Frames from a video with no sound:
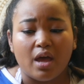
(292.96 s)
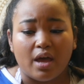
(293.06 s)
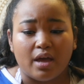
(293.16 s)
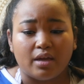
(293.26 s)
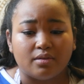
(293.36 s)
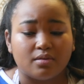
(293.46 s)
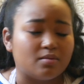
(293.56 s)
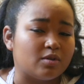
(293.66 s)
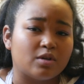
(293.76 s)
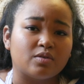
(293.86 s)
And,
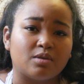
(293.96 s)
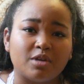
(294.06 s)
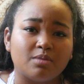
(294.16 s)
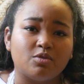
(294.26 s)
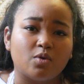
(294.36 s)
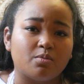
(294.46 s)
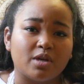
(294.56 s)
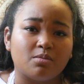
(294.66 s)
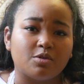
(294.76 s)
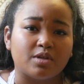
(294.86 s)
you know, sometimes you won't be
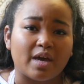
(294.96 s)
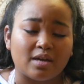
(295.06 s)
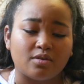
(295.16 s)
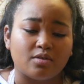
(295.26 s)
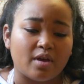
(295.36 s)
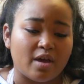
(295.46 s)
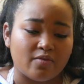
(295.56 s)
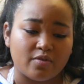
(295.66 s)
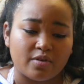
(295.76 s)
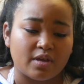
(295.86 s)
able to handle
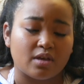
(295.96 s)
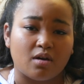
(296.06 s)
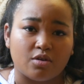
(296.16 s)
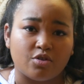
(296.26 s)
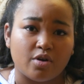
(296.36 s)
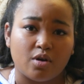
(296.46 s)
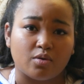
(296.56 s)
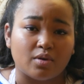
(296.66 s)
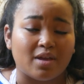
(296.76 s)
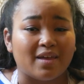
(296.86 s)
everything on your
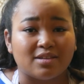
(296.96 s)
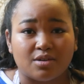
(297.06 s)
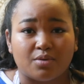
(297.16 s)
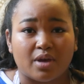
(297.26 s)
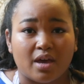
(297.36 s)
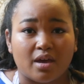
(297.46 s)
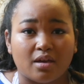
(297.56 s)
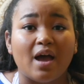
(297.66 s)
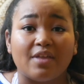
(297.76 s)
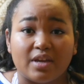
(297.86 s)
own, and that's okay.
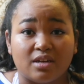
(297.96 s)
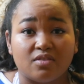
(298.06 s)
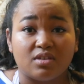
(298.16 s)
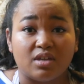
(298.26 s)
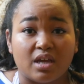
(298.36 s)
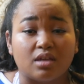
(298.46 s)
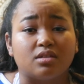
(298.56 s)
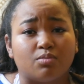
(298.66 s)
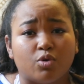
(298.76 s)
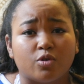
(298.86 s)
At the end of the day, it's
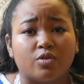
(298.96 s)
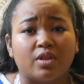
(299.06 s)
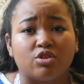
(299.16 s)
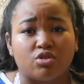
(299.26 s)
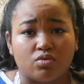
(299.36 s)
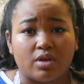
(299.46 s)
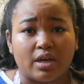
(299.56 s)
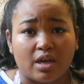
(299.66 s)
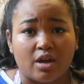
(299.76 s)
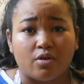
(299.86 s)
important that you
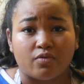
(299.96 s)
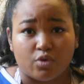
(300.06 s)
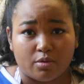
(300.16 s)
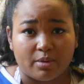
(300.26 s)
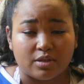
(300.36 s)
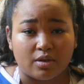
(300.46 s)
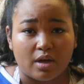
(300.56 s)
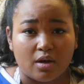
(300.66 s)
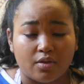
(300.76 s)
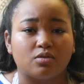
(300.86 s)
take care of your mental health.